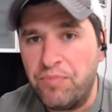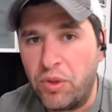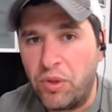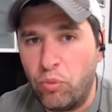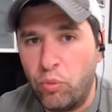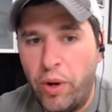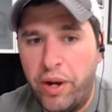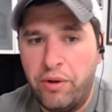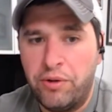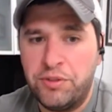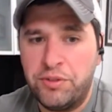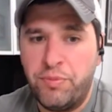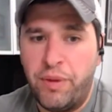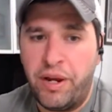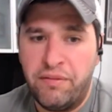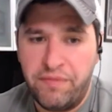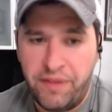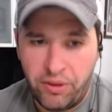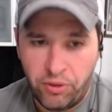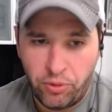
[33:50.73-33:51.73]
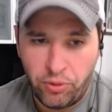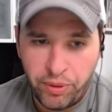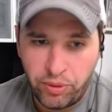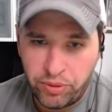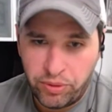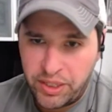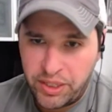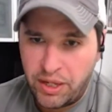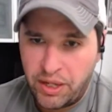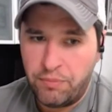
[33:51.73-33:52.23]
where's my
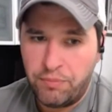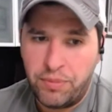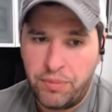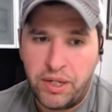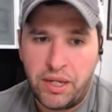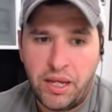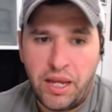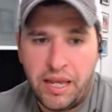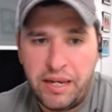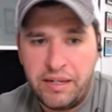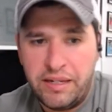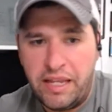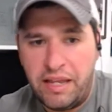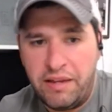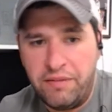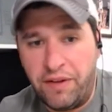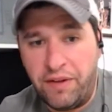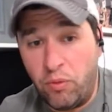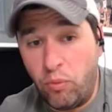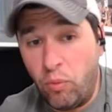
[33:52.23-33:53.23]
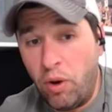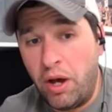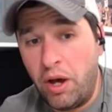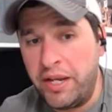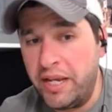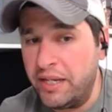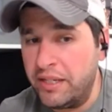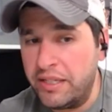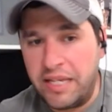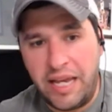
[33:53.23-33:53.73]
availability company and if i want
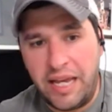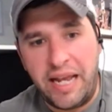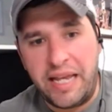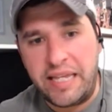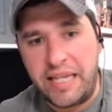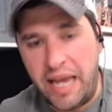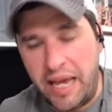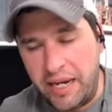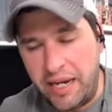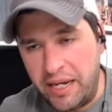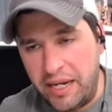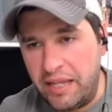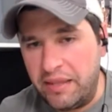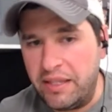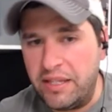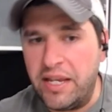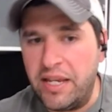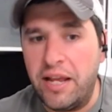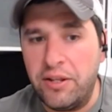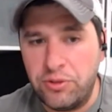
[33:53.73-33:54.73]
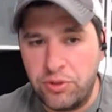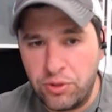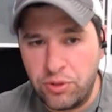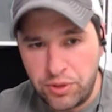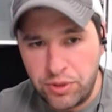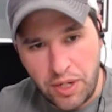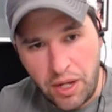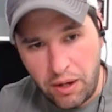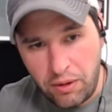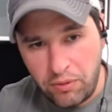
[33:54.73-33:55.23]
it can i get it and the answer
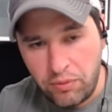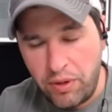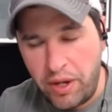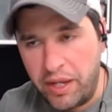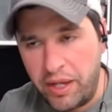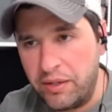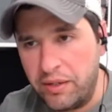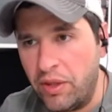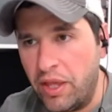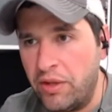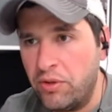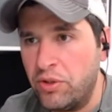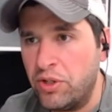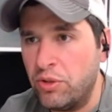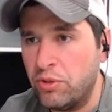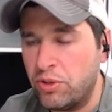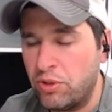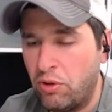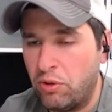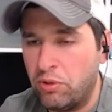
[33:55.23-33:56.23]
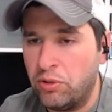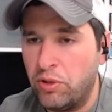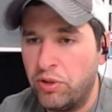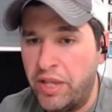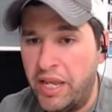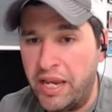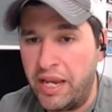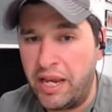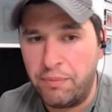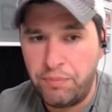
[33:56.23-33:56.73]
is no and then you start
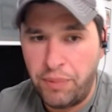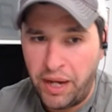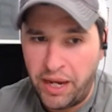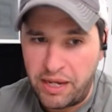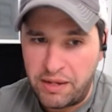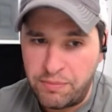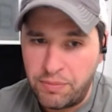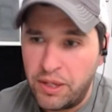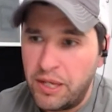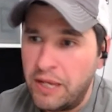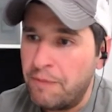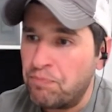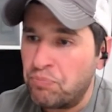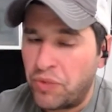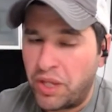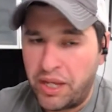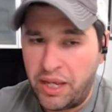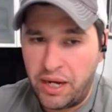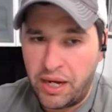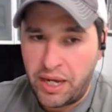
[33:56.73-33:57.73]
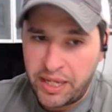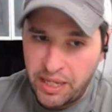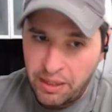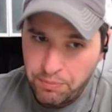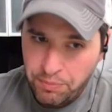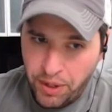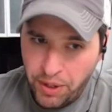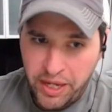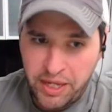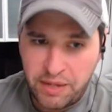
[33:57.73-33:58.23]
looking at pipe can i
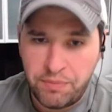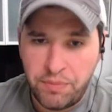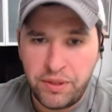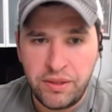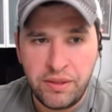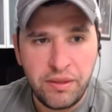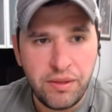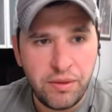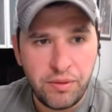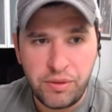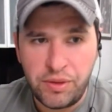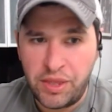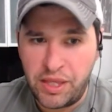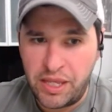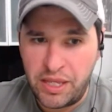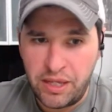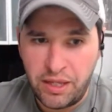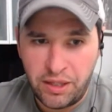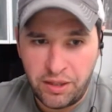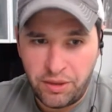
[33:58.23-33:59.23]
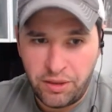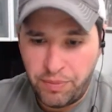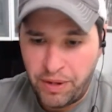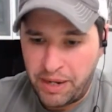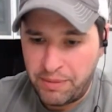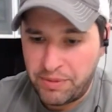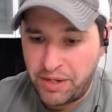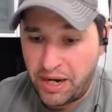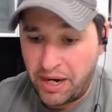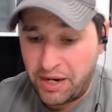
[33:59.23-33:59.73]
get pipe and the the, uh, the
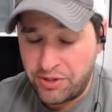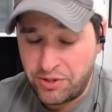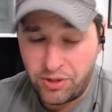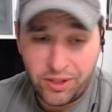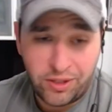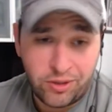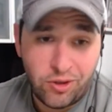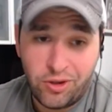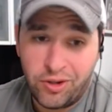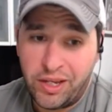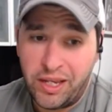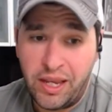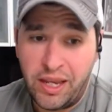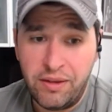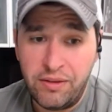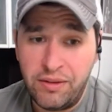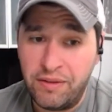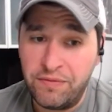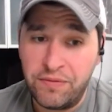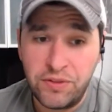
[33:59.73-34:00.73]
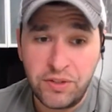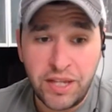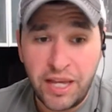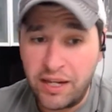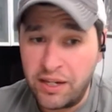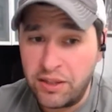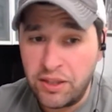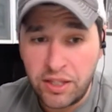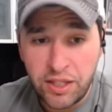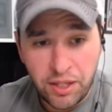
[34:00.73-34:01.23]
pipe guys are like look if get
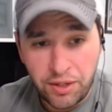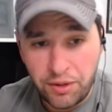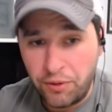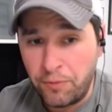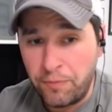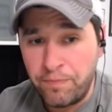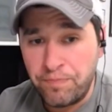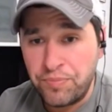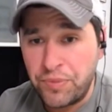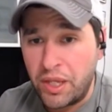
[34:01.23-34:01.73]
in the queue